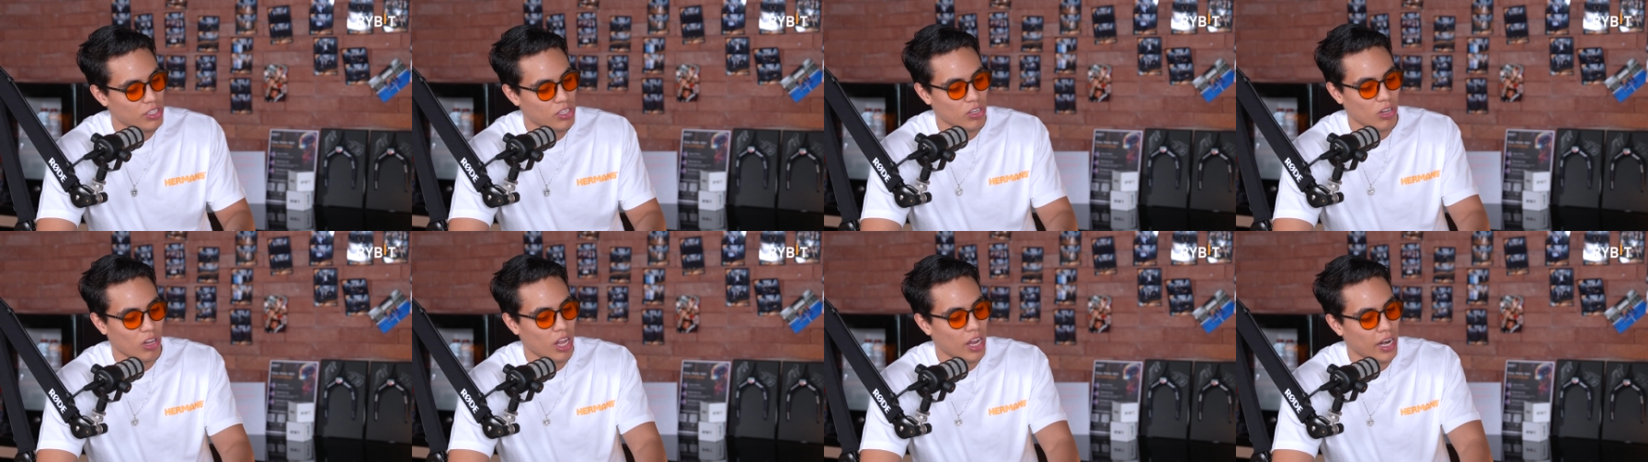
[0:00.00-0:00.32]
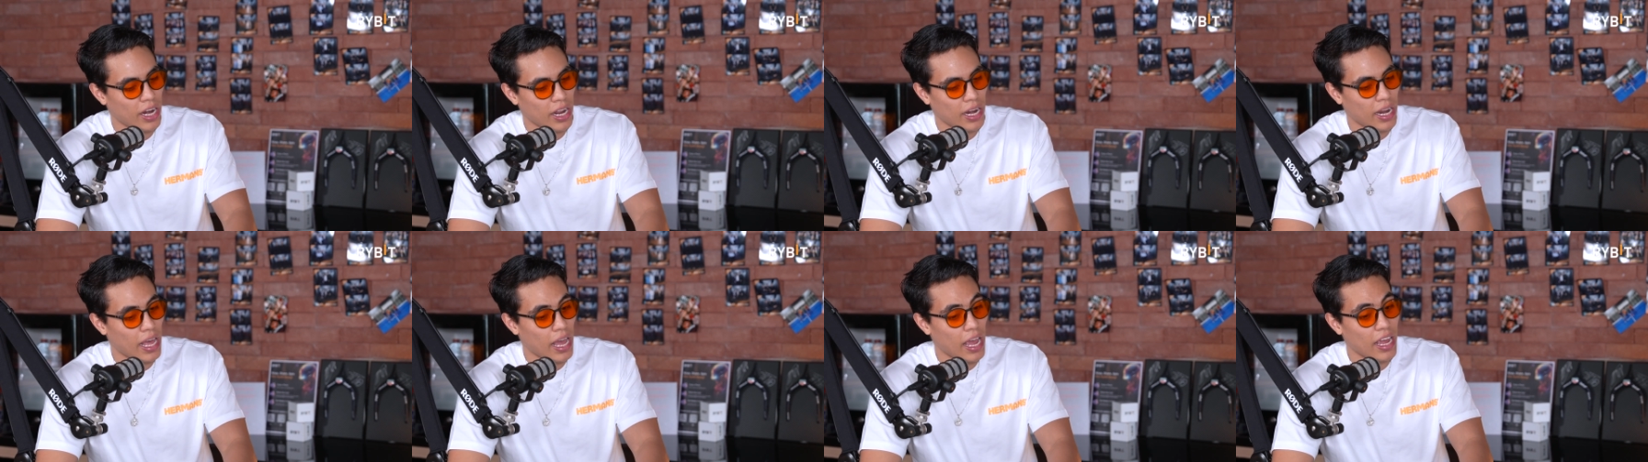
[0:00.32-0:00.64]

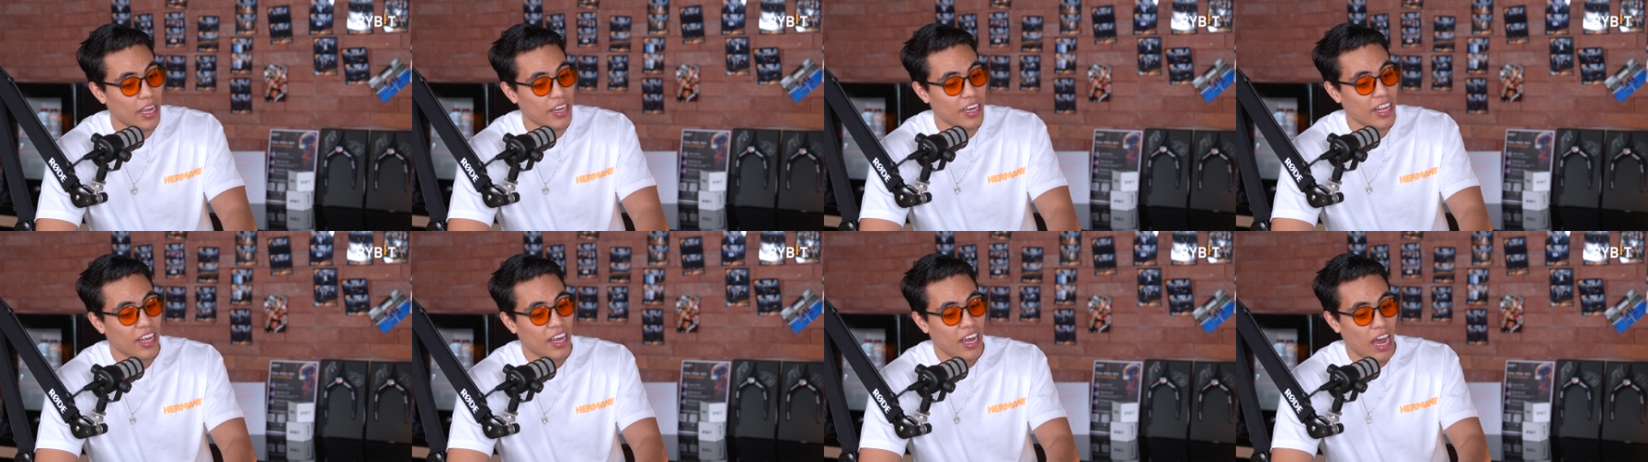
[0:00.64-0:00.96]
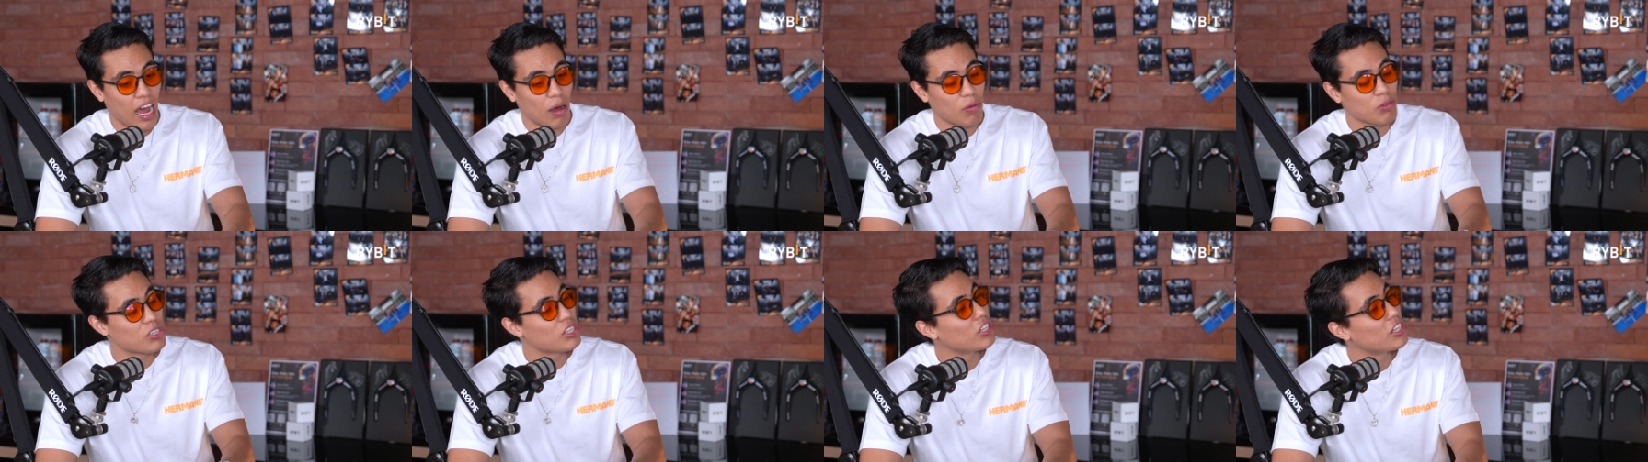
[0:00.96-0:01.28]
Solana at 8.
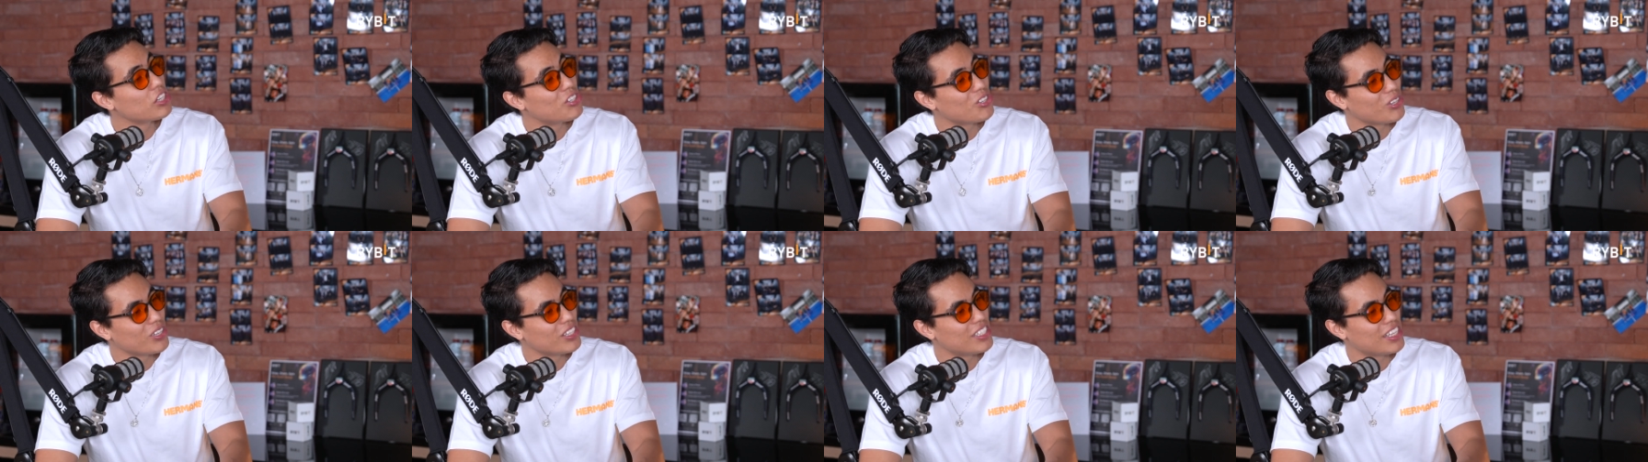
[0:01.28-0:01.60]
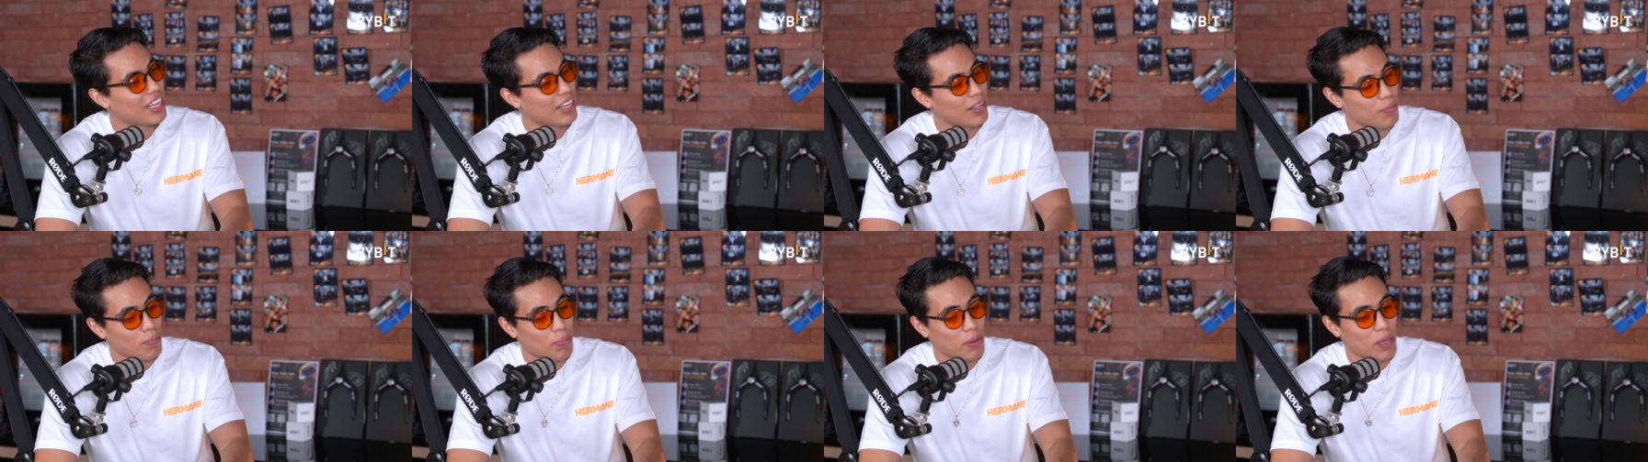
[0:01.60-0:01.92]
I was literally
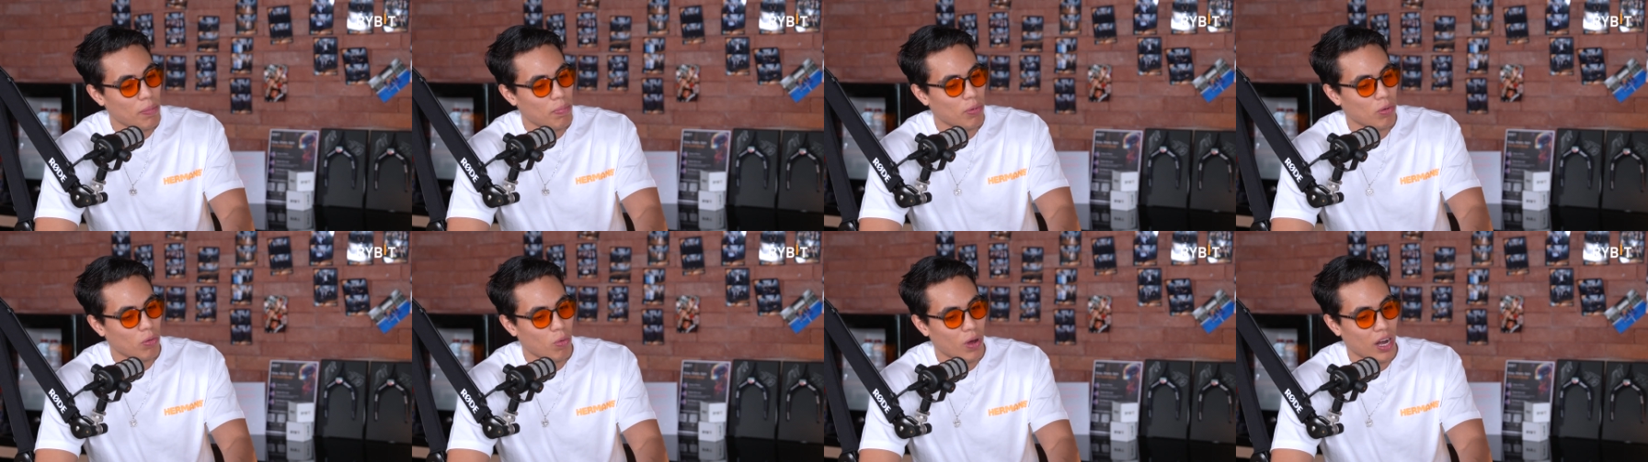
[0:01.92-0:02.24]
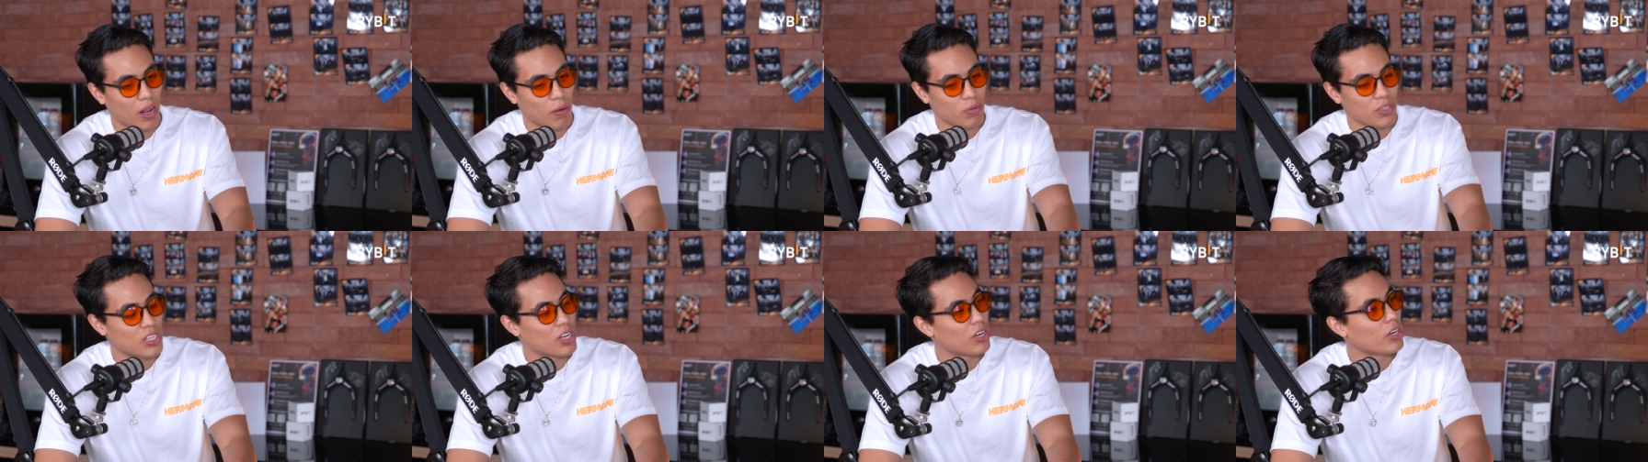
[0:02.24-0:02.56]
telling people
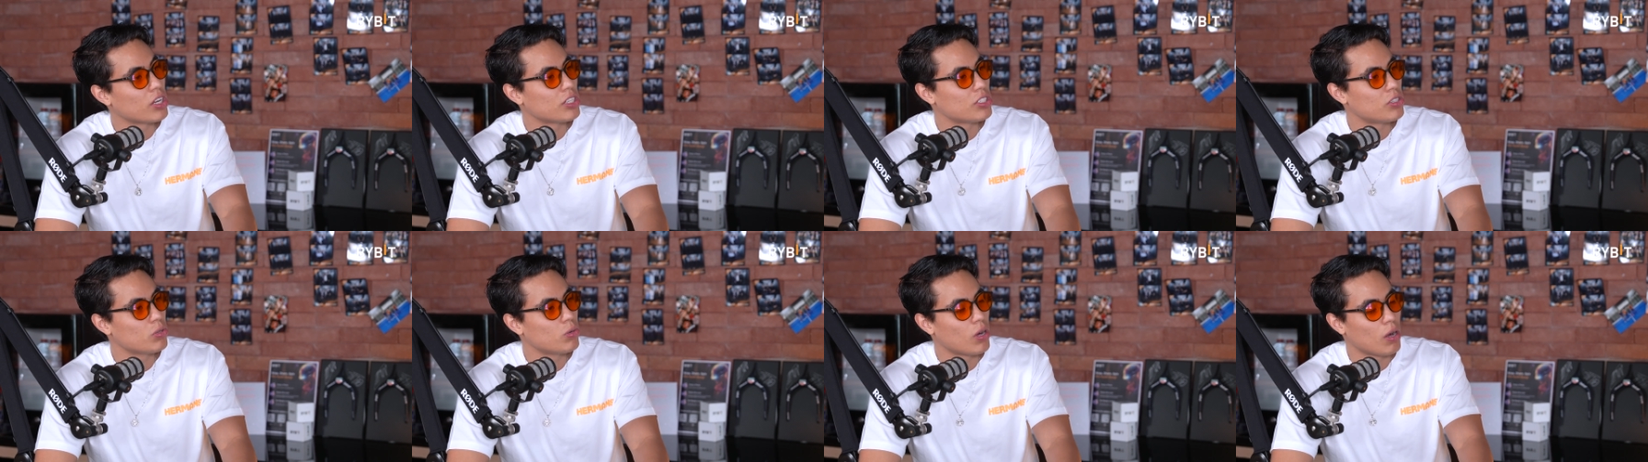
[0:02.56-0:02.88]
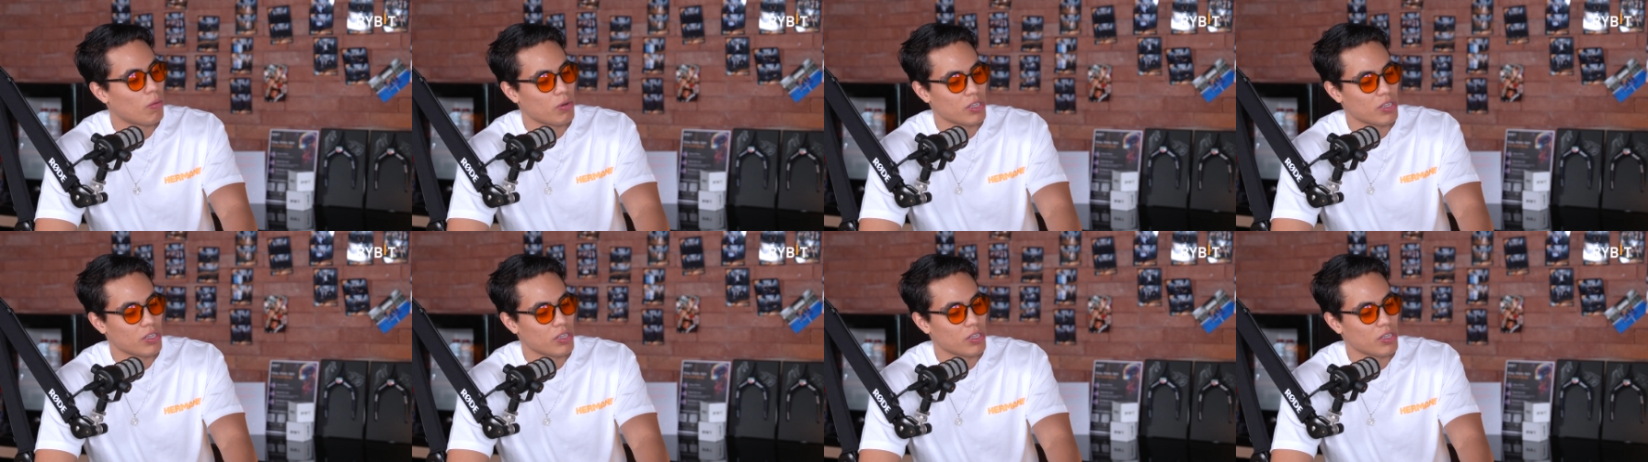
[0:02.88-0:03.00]
what I was going to do.